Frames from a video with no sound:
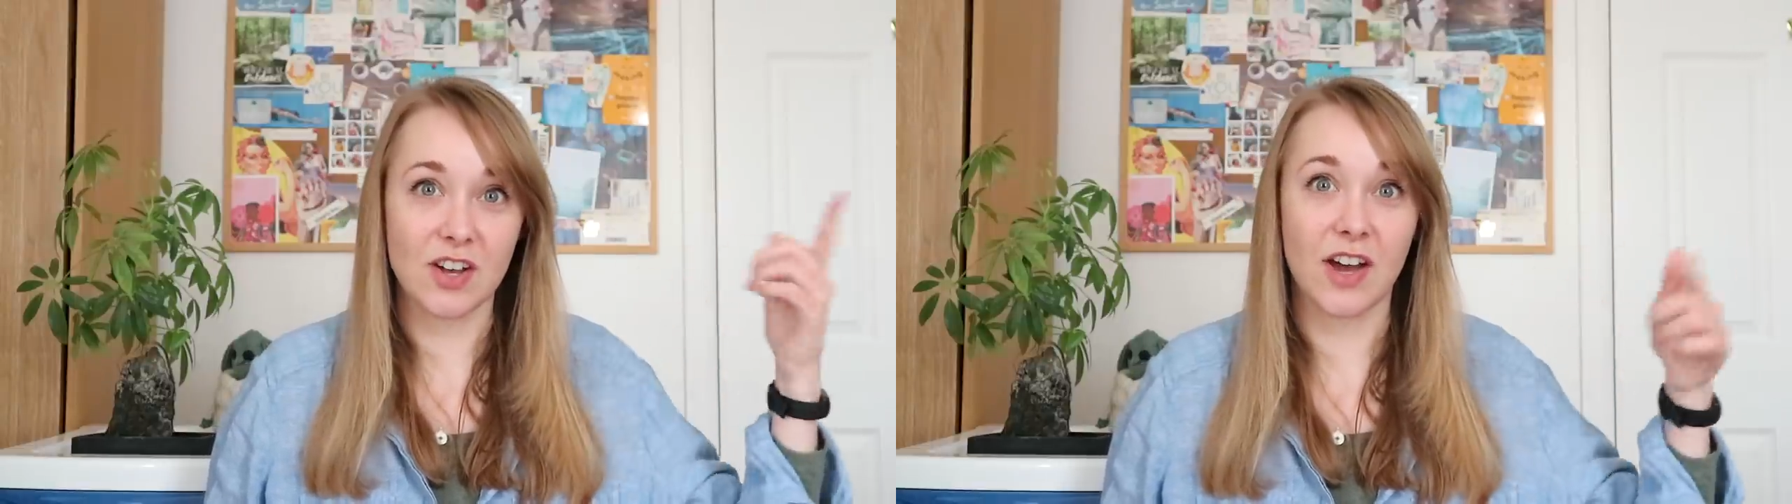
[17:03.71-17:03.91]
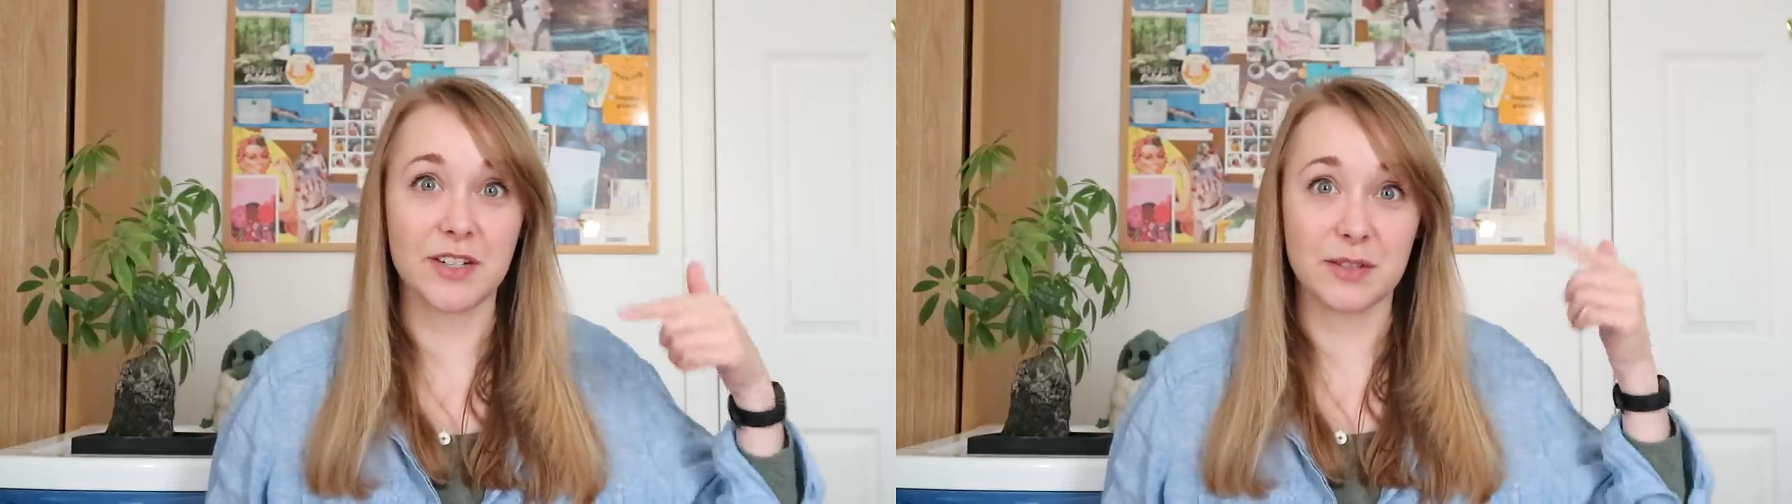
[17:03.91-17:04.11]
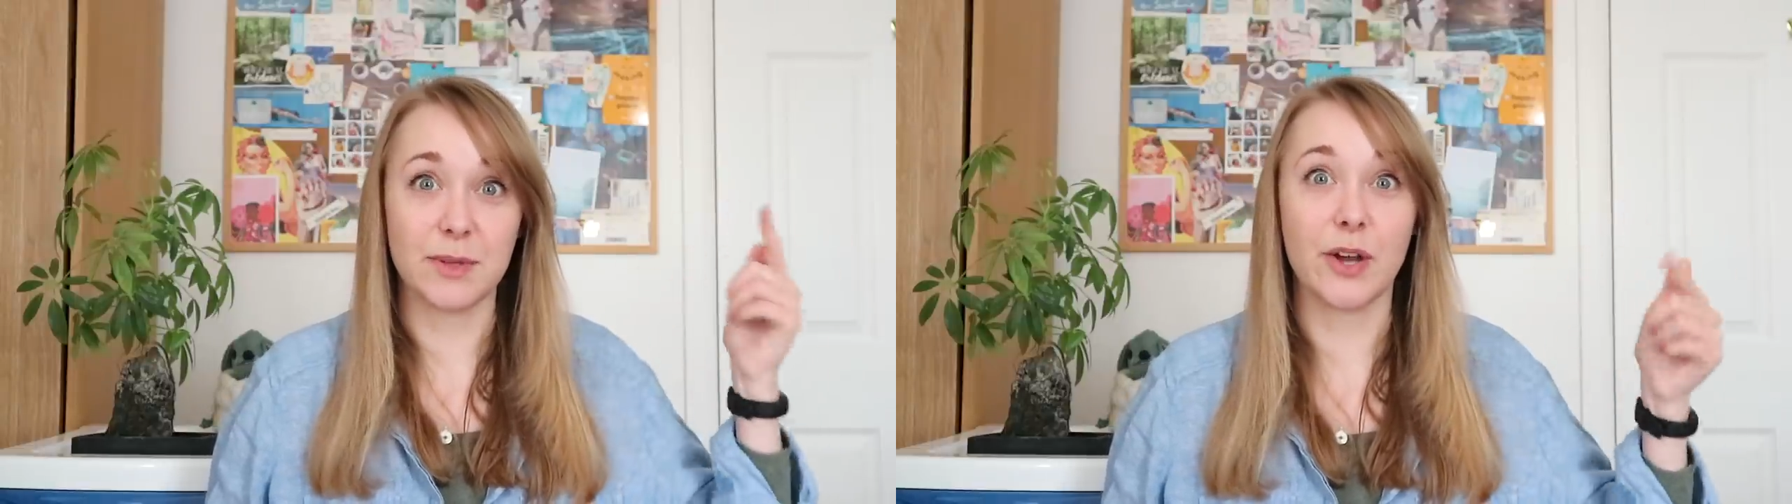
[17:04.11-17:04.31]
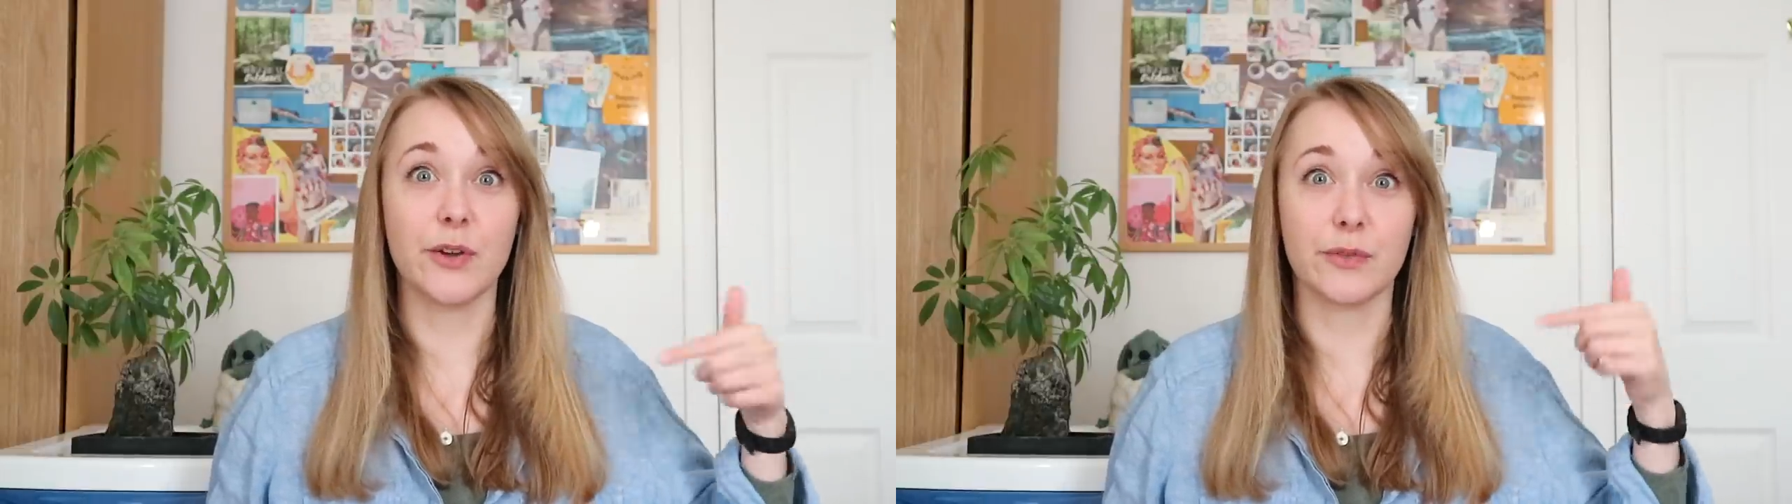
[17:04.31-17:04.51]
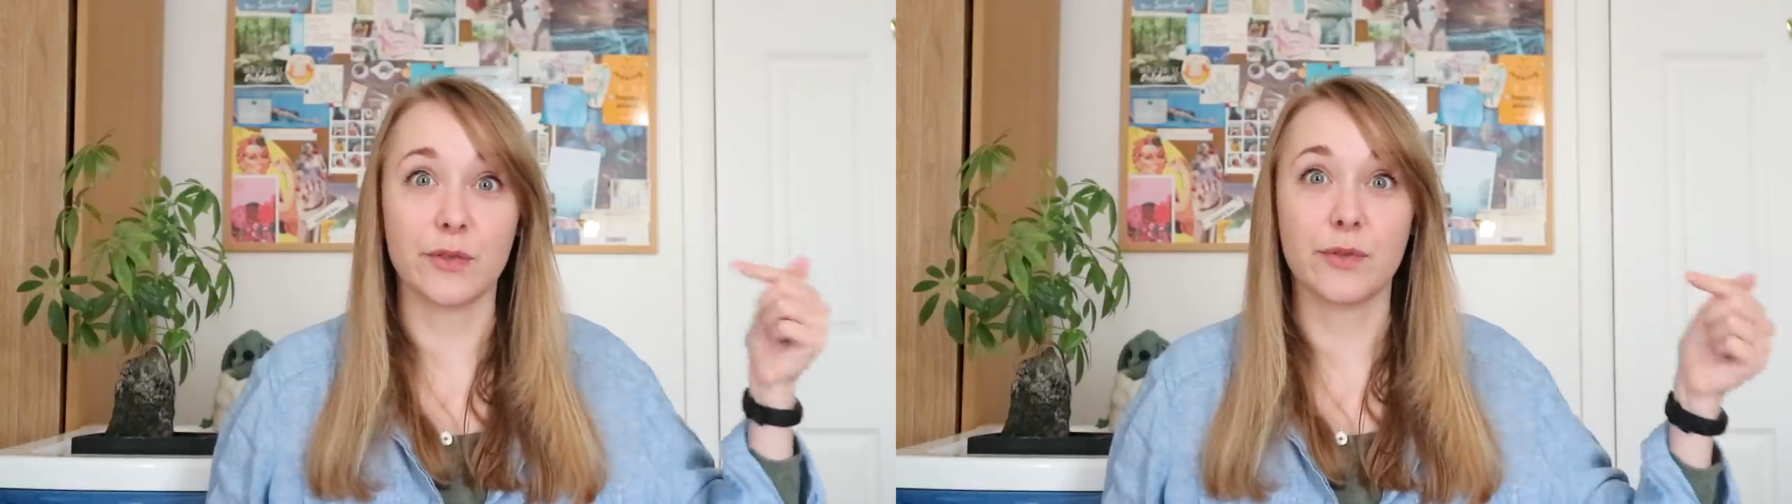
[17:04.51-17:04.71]
tided me
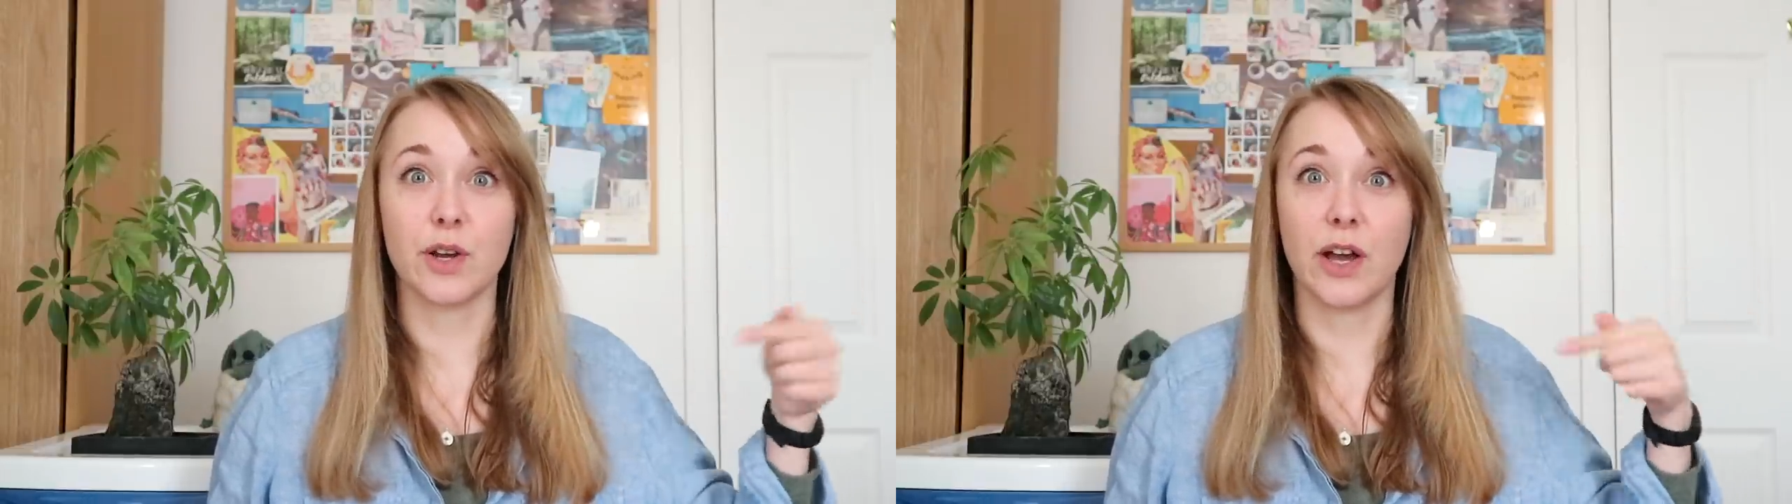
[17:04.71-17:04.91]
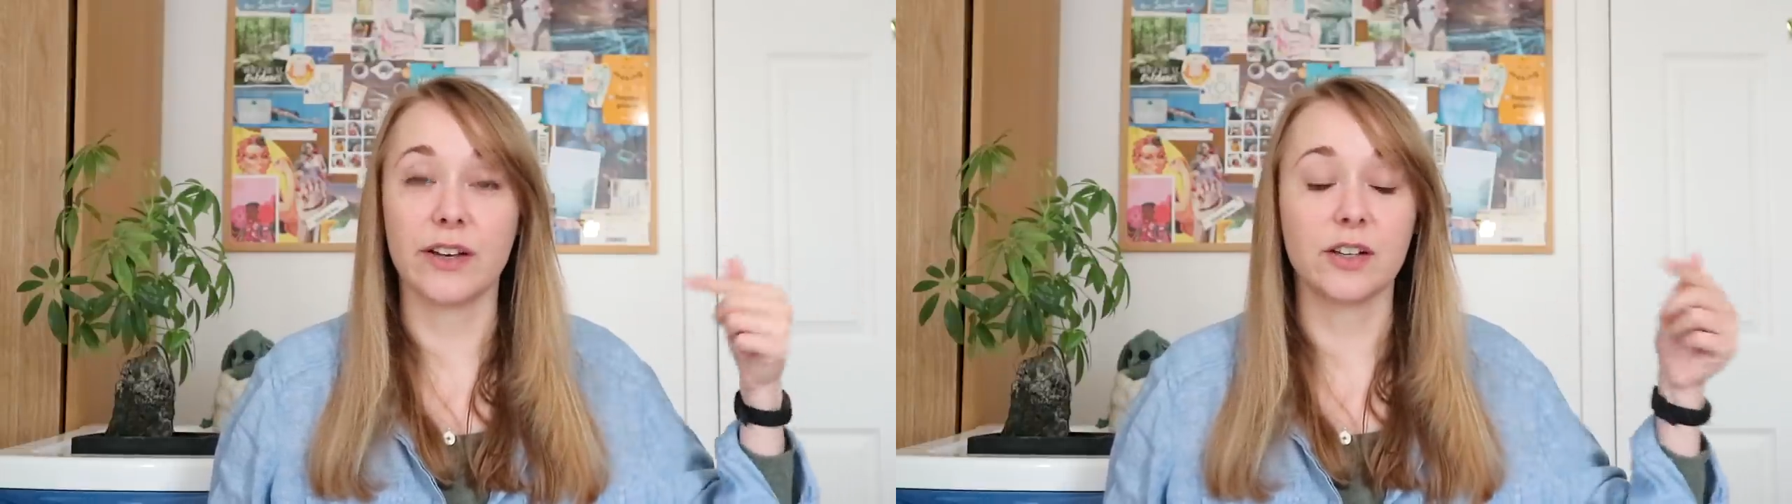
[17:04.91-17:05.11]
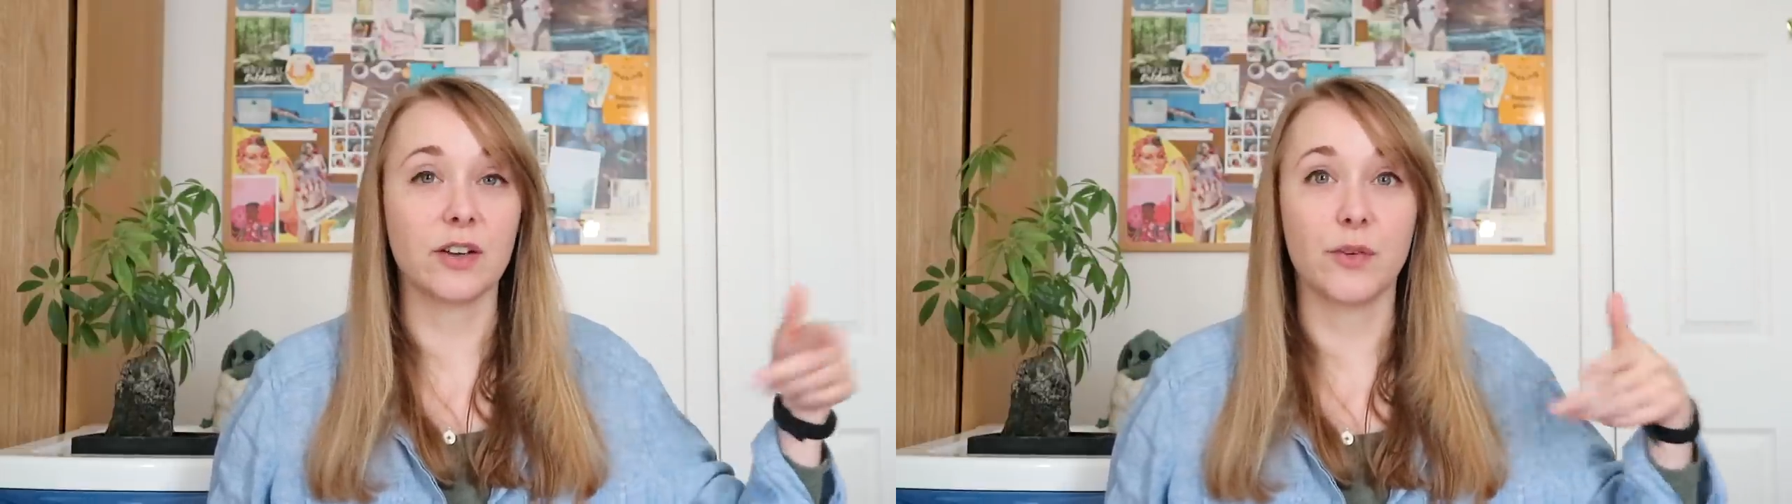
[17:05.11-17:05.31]
over for like